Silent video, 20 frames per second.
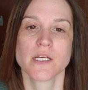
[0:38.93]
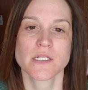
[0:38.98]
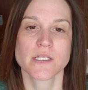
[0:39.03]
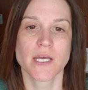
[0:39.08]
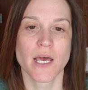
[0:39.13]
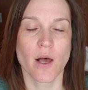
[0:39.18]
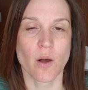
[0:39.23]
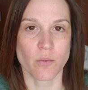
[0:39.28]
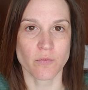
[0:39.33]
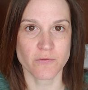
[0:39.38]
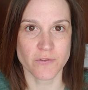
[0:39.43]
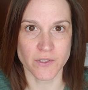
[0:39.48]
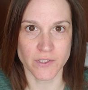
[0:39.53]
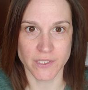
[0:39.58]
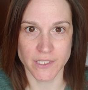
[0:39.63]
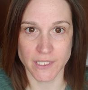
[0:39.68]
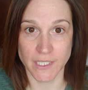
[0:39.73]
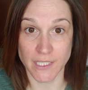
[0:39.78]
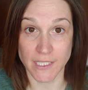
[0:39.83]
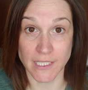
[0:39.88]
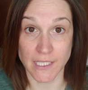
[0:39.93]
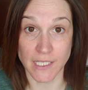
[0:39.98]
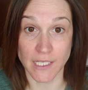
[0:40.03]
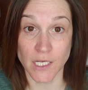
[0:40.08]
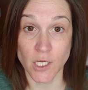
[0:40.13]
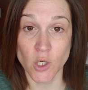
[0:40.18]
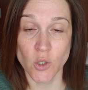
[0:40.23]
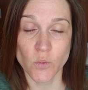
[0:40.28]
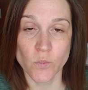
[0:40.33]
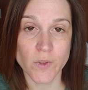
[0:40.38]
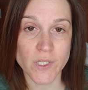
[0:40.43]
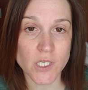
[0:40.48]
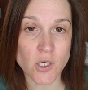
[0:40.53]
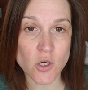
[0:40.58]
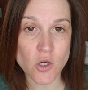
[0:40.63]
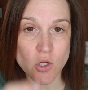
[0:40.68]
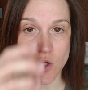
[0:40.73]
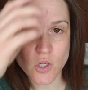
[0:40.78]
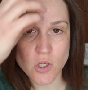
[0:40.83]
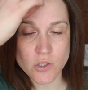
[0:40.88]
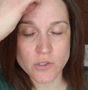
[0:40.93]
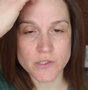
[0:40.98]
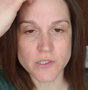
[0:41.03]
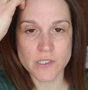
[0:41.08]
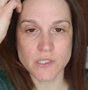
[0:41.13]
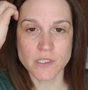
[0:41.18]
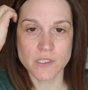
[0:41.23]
to help fill in any wrinkles